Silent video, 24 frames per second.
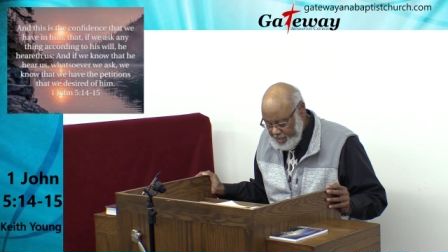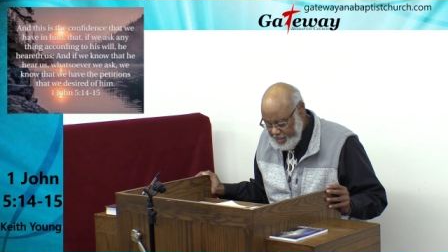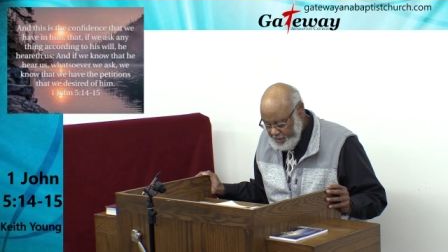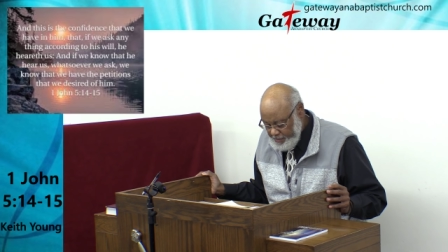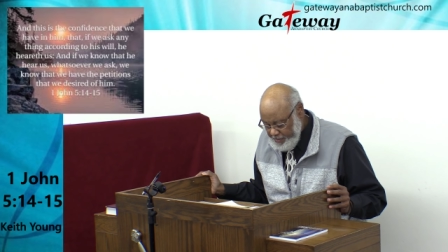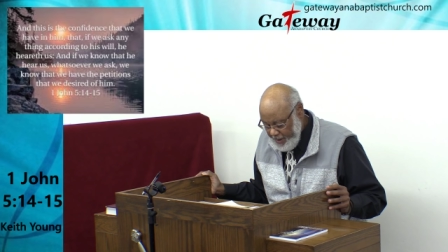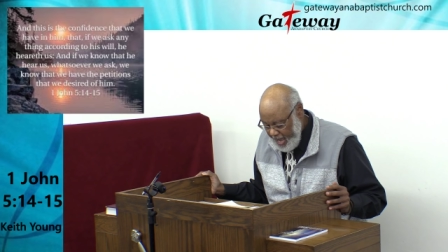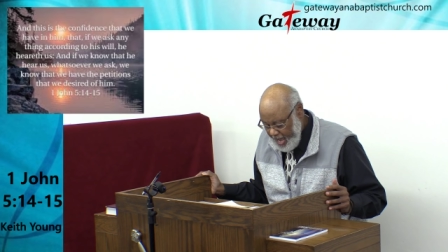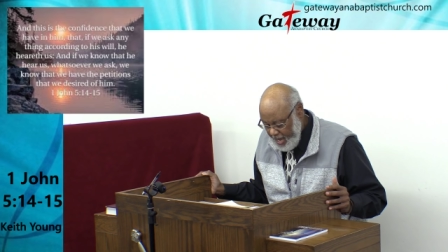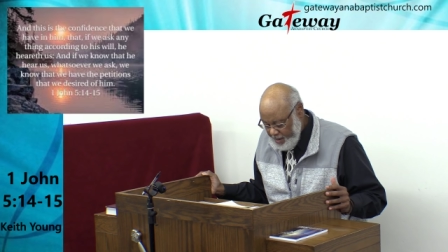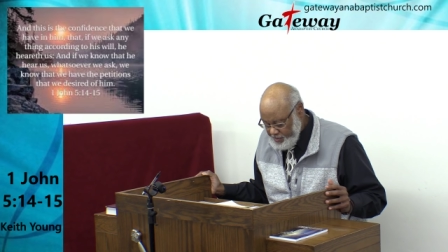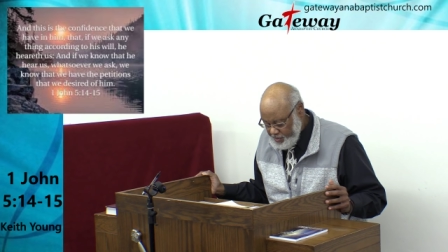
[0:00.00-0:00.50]
the
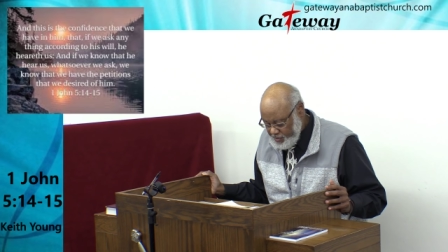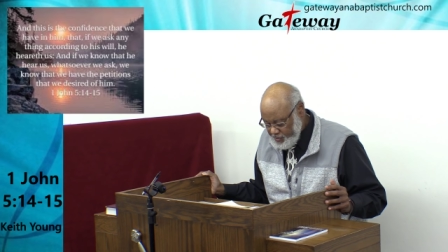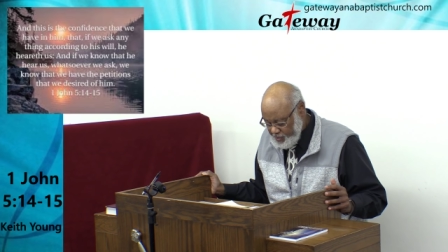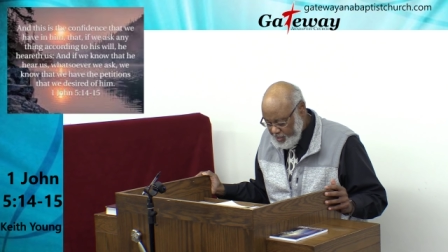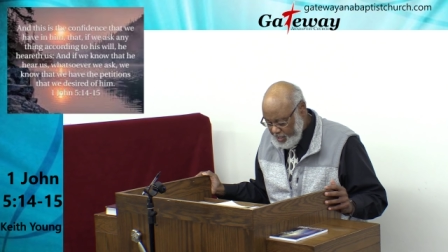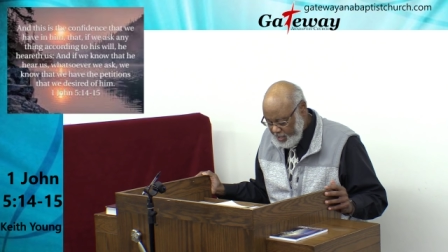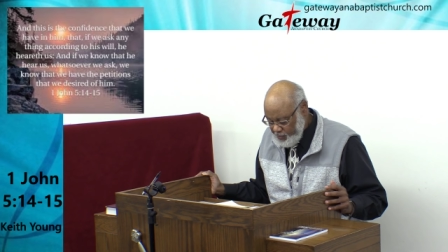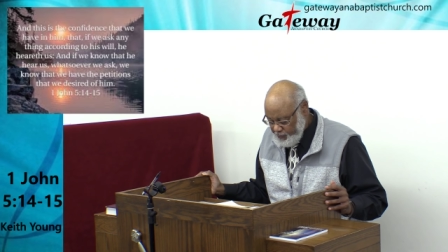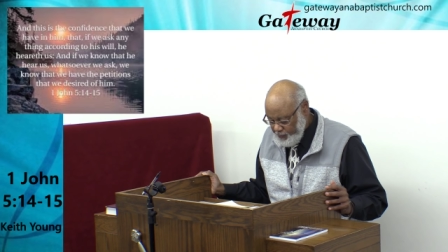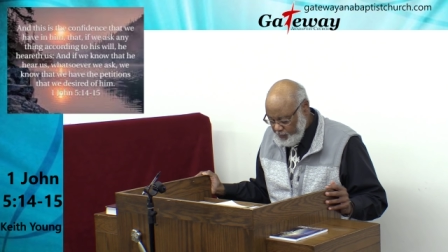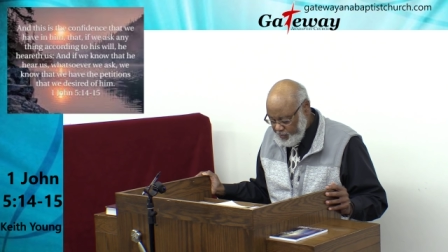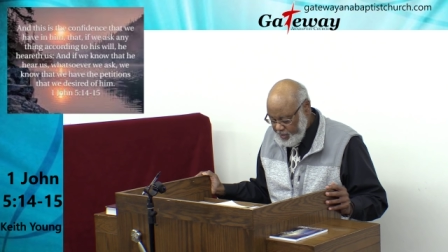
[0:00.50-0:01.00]
Bible
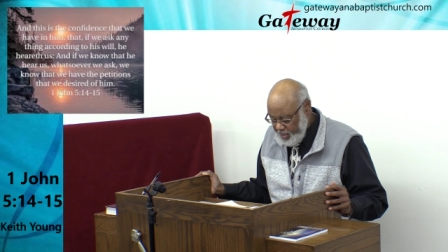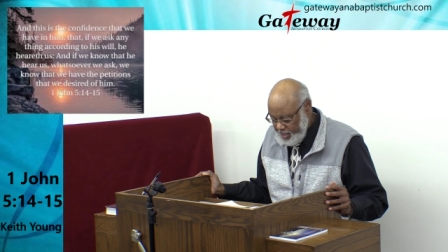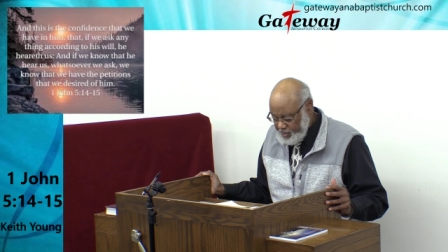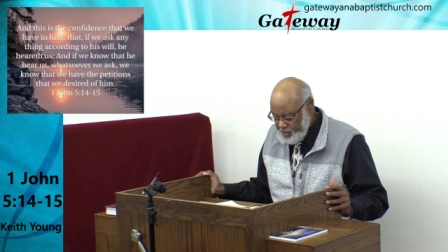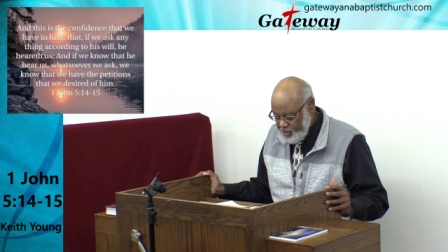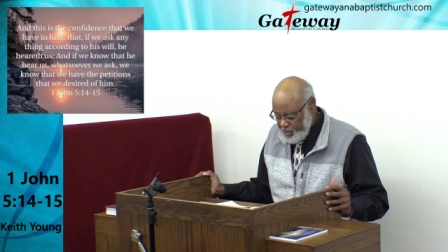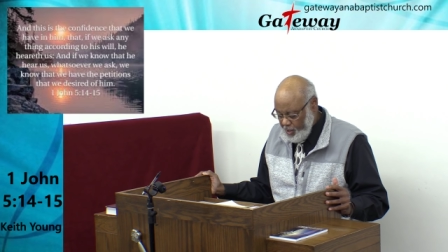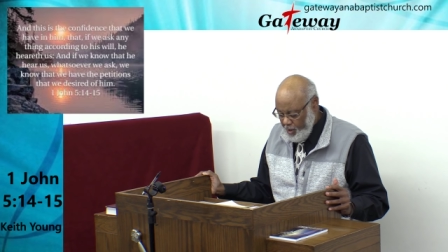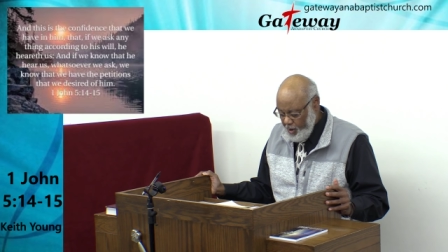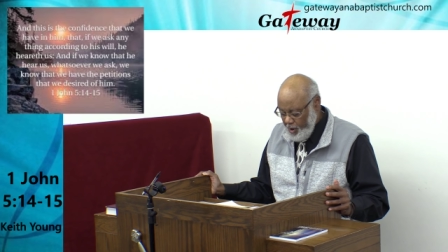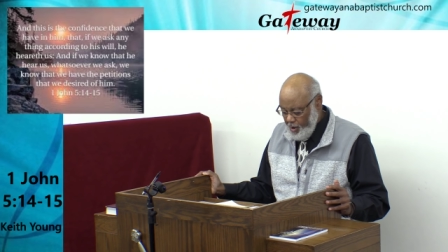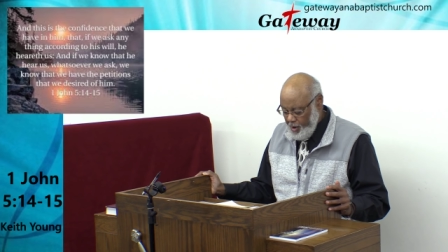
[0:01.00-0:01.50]
says, For
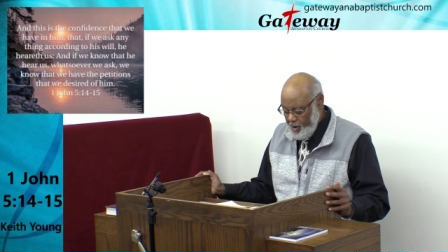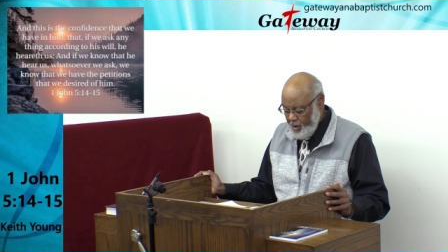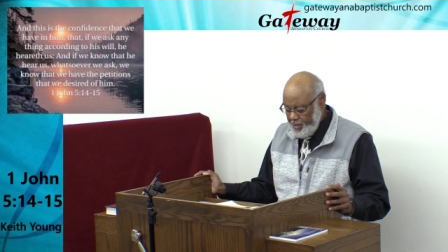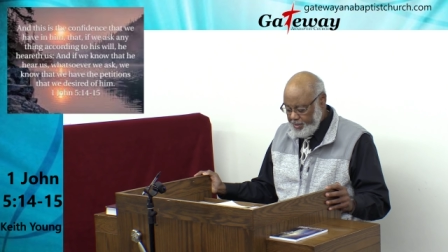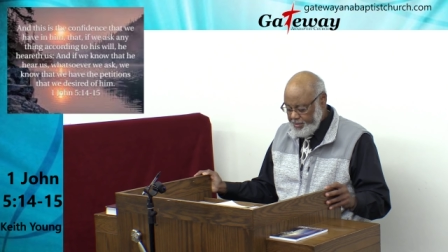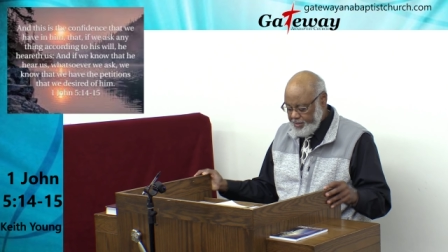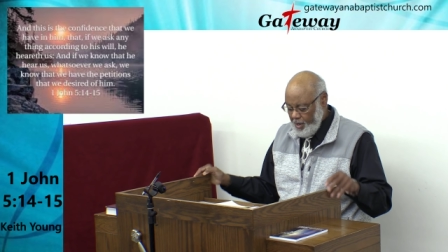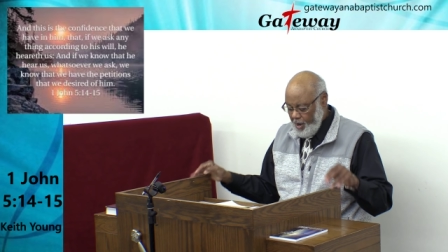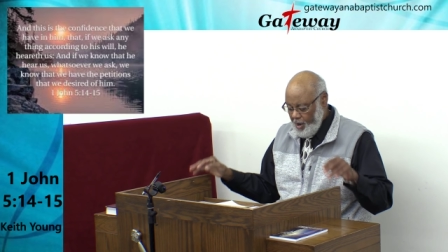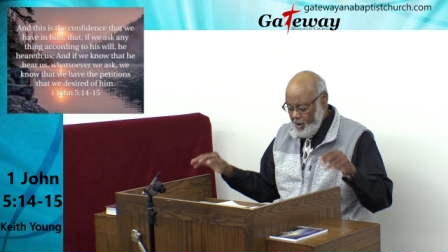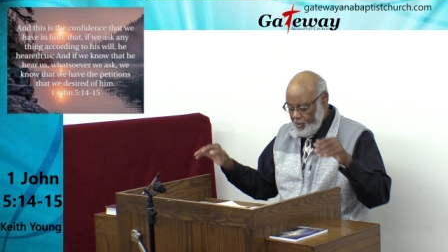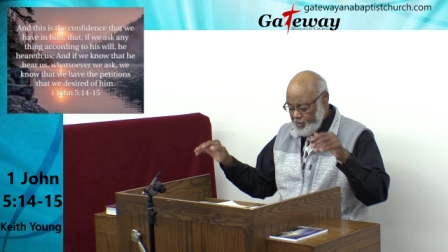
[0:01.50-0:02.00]
this
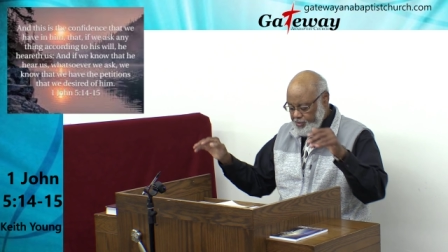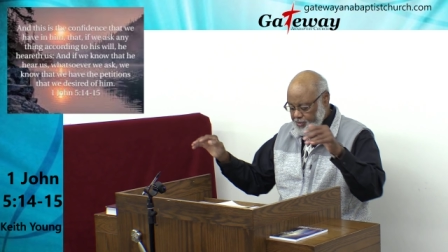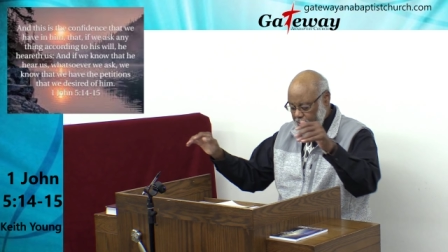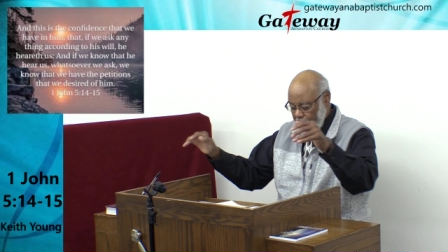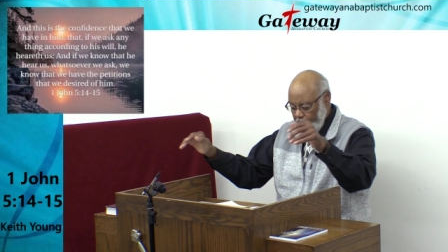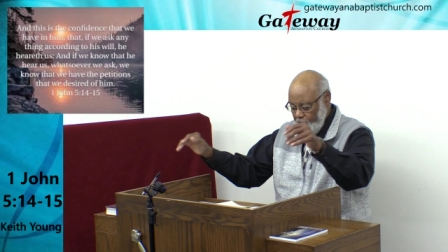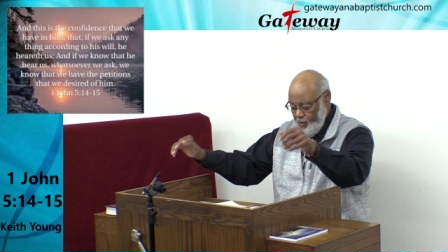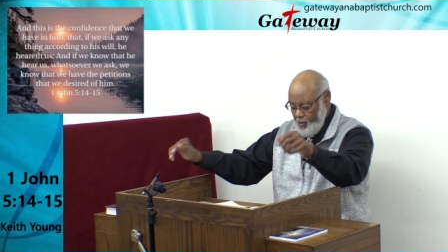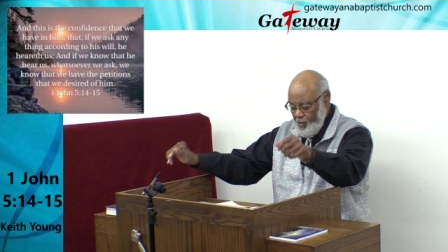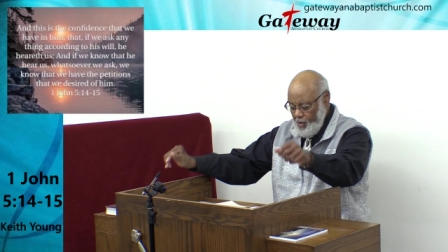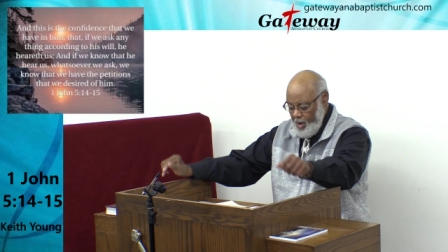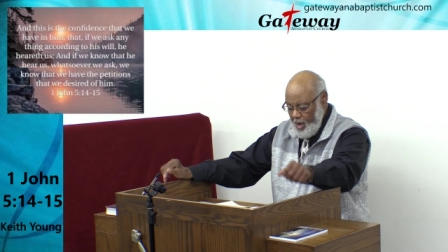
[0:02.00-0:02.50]
cause
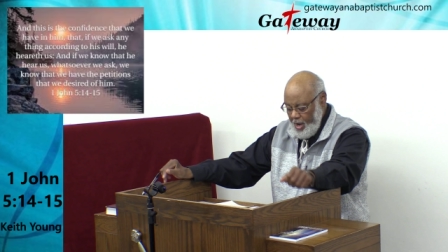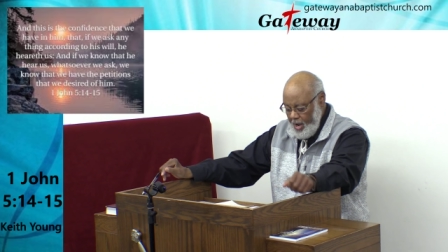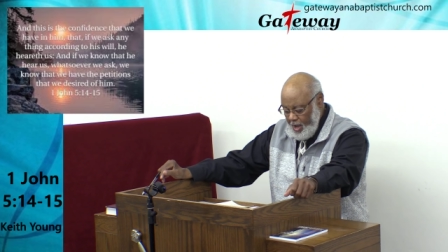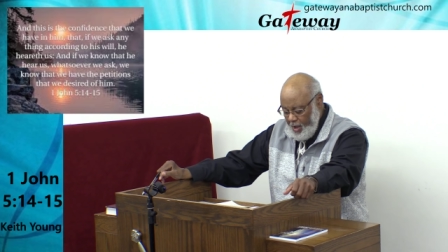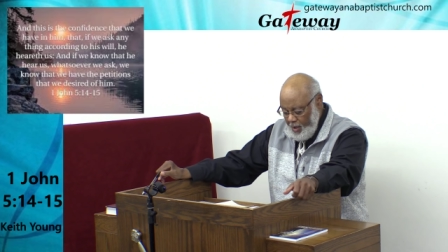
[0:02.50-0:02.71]
also